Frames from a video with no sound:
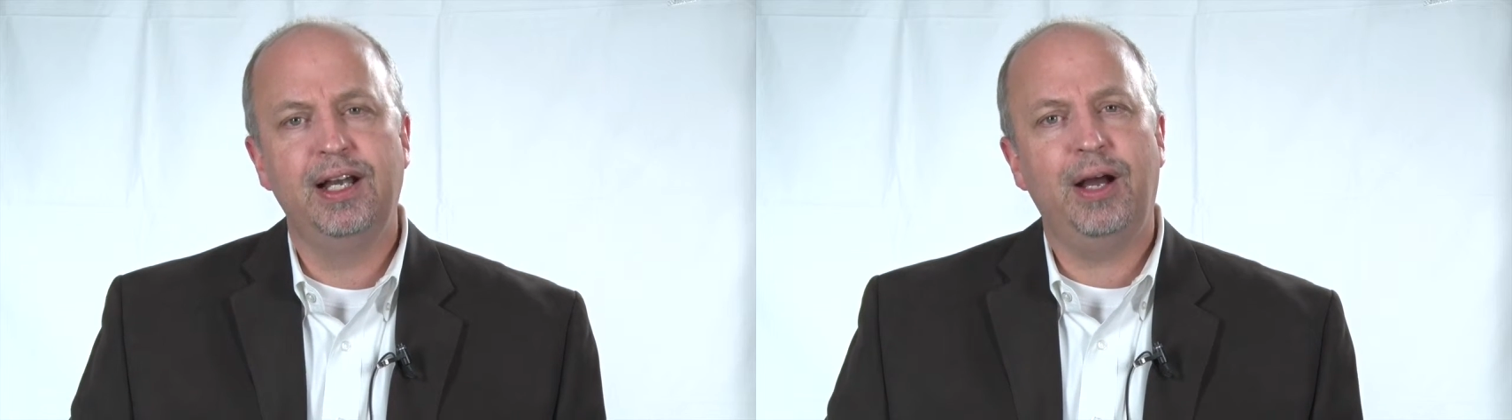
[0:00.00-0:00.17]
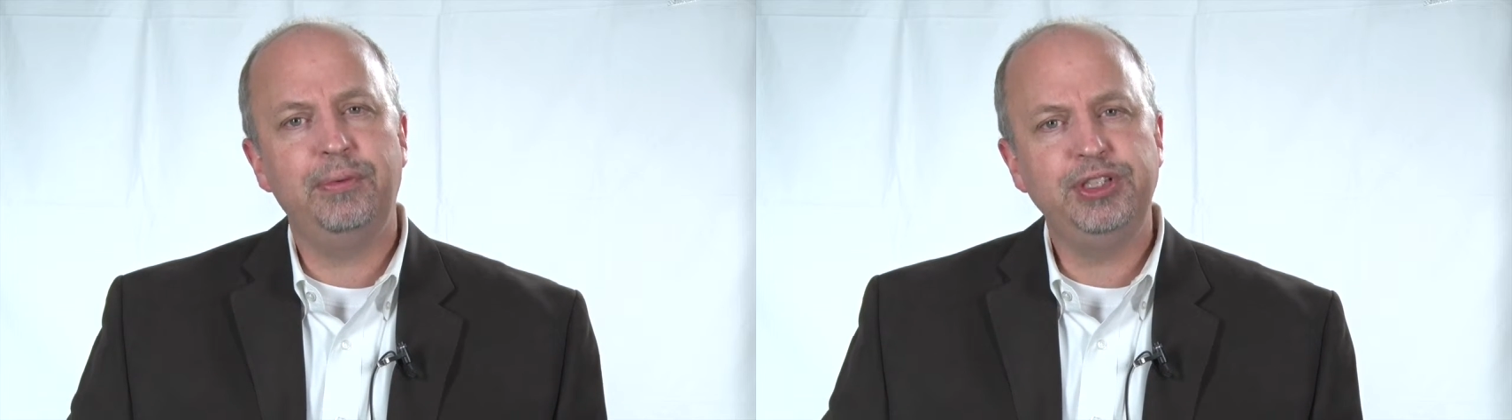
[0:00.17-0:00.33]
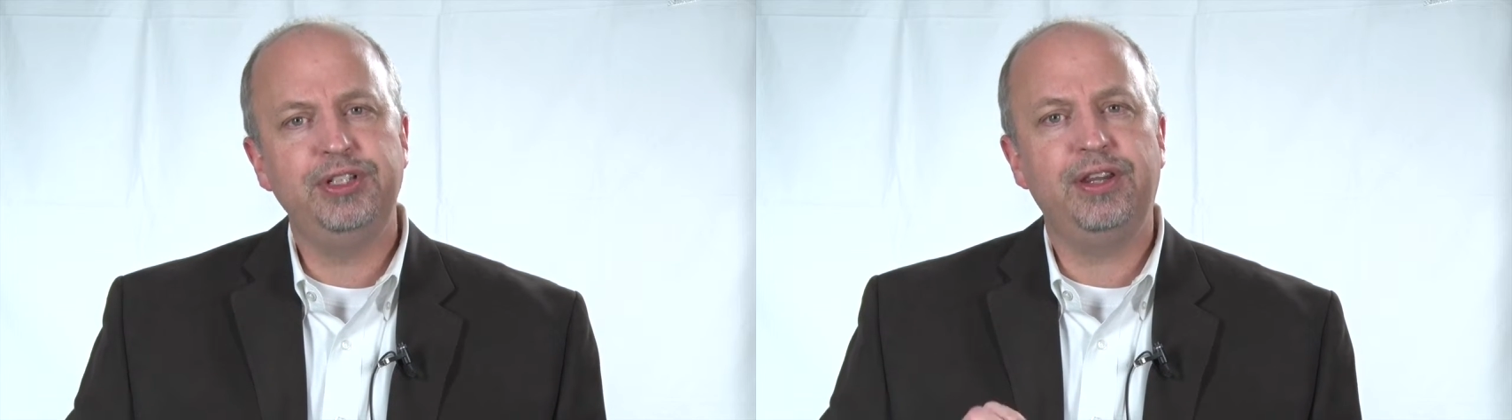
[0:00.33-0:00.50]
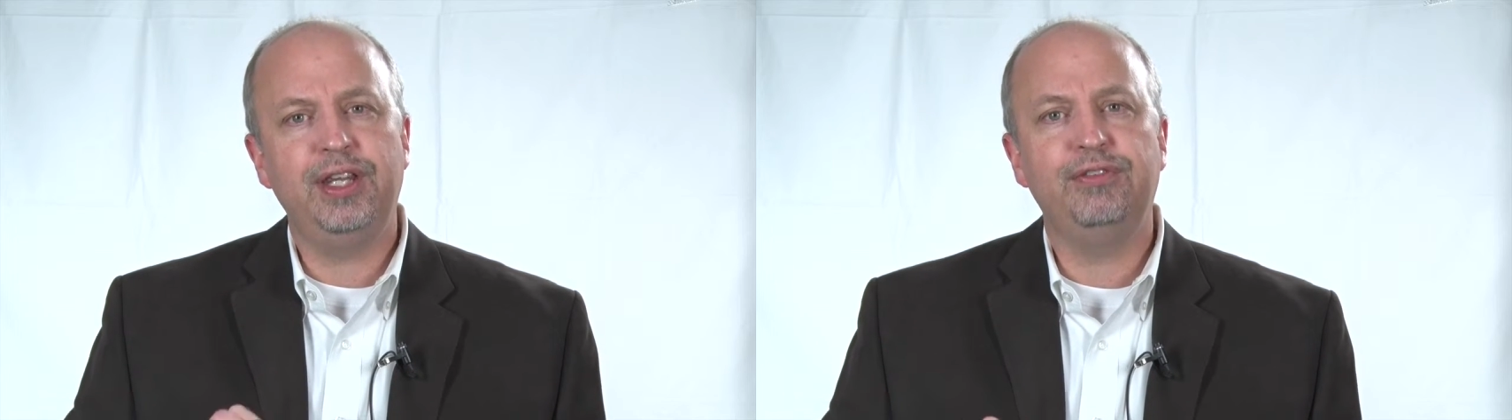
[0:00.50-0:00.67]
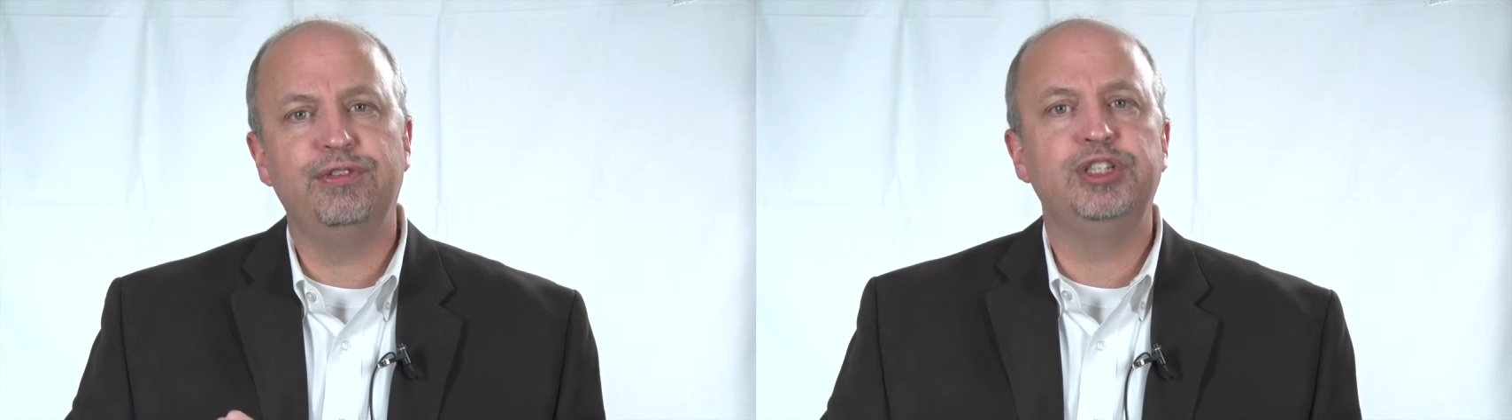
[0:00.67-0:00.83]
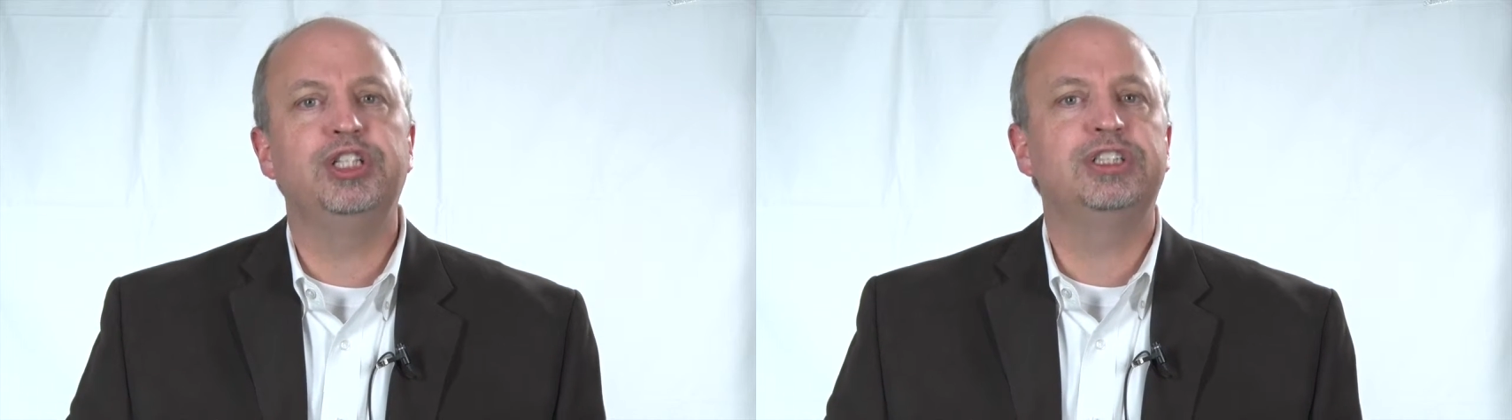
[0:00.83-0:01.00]
I want you to think
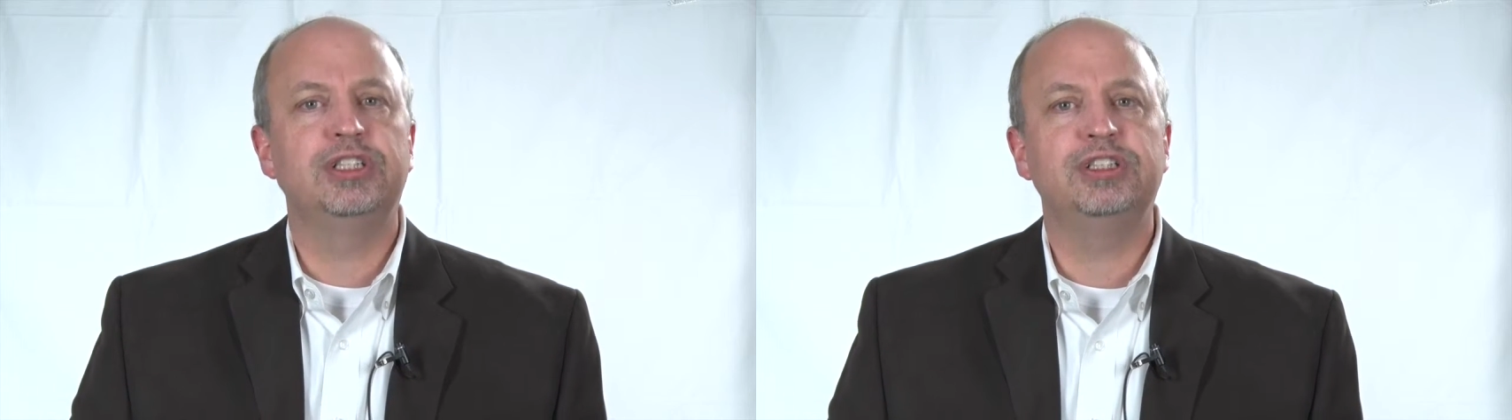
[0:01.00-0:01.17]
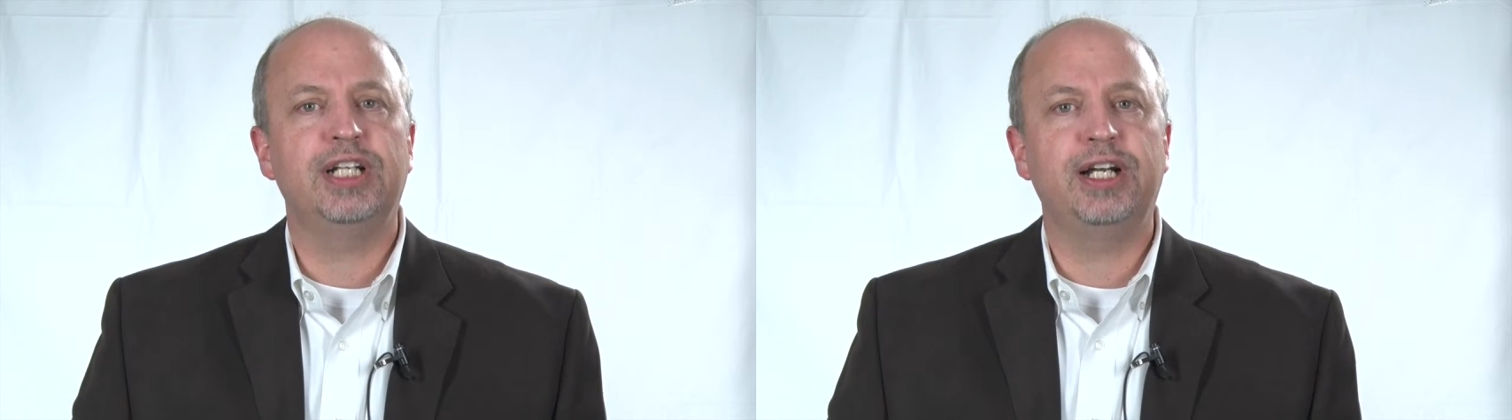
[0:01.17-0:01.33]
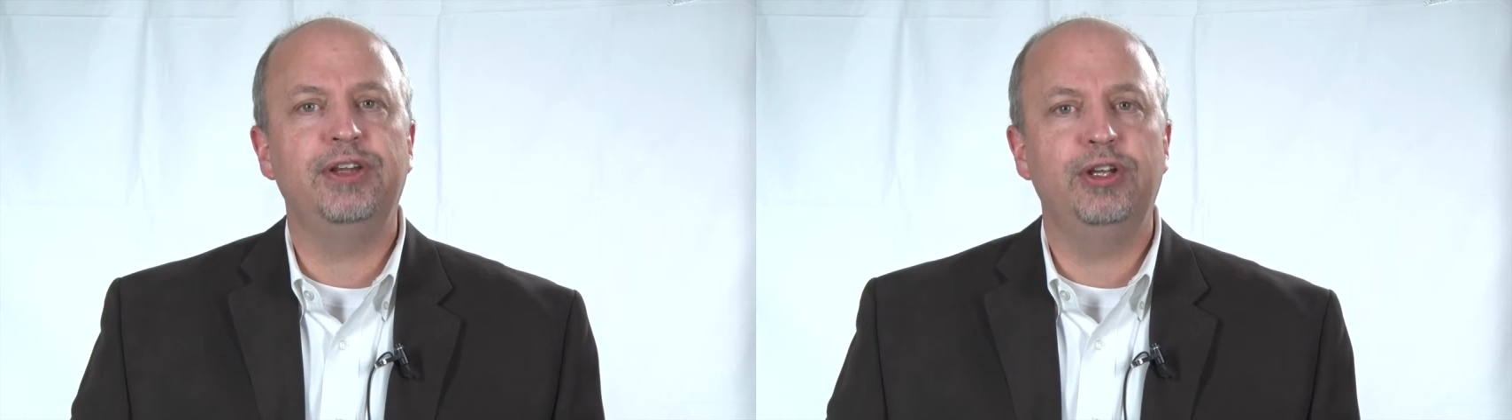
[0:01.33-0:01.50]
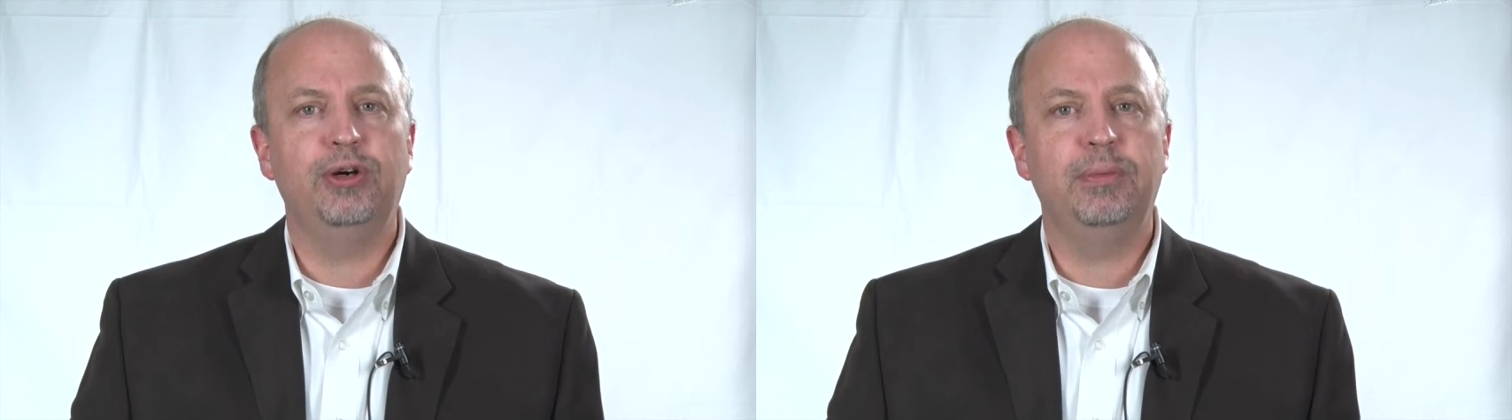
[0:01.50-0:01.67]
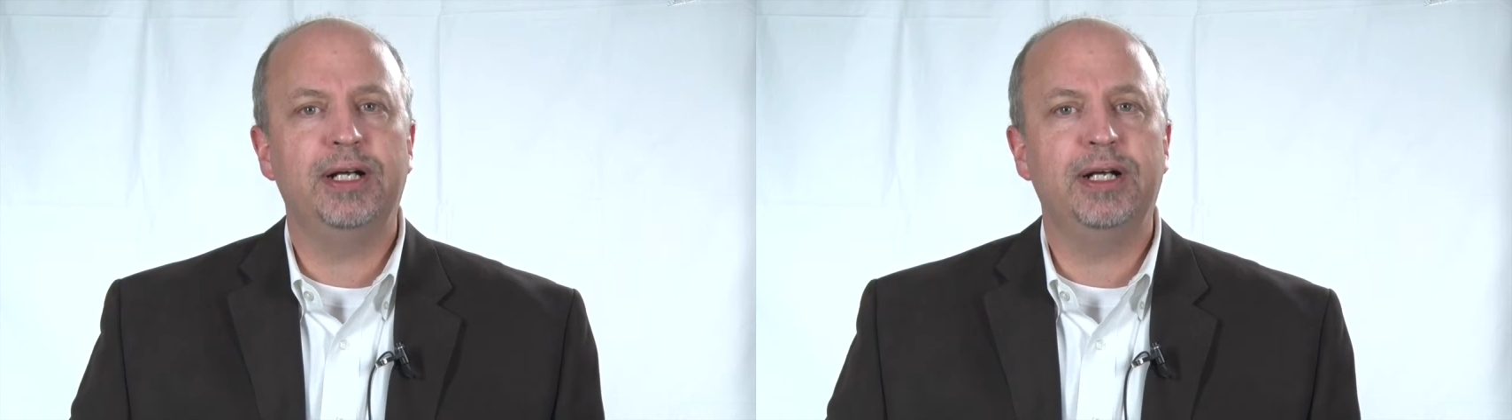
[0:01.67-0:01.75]
for just a second, though,